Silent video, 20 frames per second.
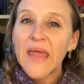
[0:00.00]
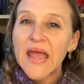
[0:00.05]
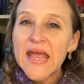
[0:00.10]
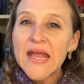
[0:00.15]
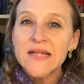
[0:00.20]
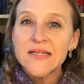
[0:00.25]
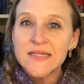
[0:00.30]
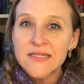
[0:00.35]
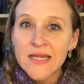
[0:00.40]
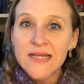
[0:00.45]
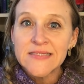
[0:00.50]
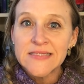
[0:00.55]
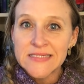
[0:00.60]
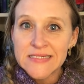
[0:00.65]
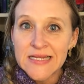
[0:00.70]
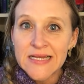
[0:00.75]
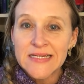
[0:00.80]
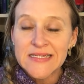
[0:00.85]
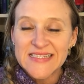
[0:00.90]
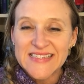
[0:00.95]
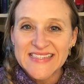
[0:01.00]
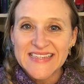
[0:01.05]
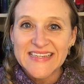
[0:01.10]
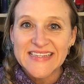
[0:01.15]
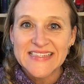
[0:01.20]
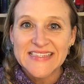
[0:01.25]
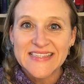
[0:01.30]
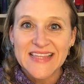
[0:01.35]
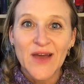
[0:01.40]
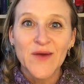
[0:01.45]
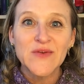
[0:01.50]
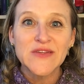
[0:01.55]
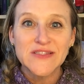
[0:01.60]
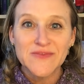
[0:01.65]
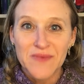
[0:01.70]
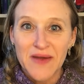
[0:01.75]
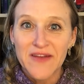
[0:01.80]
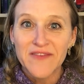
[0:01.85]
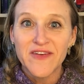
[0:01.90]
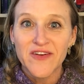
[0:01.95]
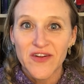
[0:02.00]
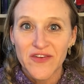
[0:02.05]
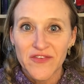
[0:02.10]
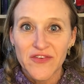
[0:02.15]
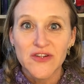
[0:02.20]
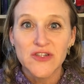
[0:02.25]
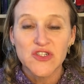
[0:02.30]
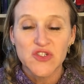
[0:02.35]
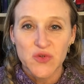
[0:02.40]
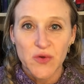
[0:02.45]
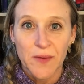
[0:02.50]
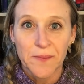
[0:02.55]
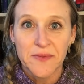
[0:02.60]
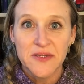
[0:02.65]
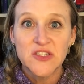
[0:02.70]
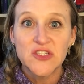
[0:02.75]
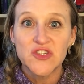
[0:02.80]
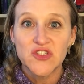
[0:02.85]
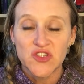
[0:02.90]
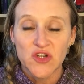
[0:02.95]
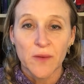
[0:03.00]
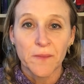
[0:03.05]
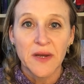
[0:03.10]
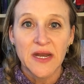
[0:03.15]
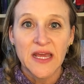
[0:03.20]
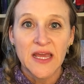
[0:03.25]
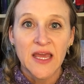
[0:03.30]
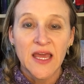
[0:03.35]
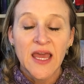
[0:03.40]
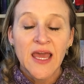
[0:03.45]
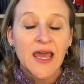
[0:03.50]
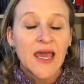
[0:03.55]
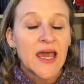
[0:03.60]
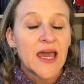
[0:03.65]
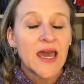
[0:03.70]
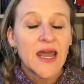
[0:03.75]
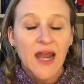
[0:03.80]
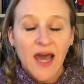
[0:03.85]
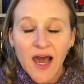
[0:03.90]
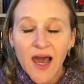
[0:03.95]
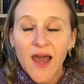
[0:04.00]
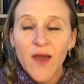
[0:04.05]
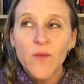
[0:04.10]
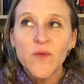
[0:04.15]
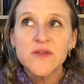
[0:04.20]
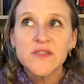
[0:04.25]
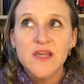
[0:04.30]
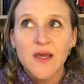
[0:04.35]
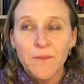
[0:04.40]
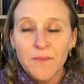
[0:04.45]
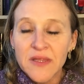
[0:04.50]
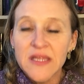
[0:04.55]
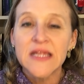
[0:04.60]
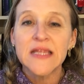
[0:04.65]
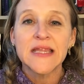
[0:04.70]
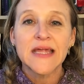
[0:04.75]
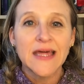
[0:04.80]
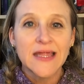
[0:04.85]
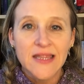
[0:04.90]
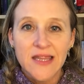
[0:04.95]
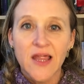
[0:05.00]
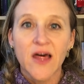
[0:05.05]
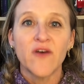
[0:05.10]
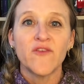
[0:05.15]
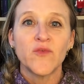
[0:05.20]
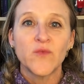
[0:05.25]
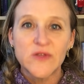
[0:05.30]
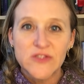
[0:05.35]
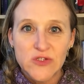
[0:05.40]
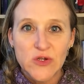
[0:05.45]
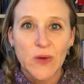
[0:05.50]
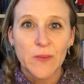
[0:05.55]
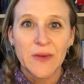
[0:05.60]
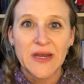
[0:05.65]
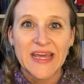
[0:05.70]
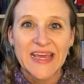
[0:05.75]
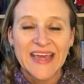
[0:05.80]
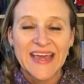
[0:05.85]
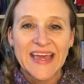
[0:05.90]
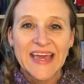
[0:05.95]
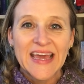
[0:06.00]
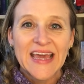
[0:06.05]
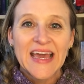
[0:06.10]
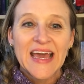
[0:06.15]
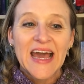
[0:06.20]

And in 1996, that was my very first trip to Germany and I was completely in love with Germany.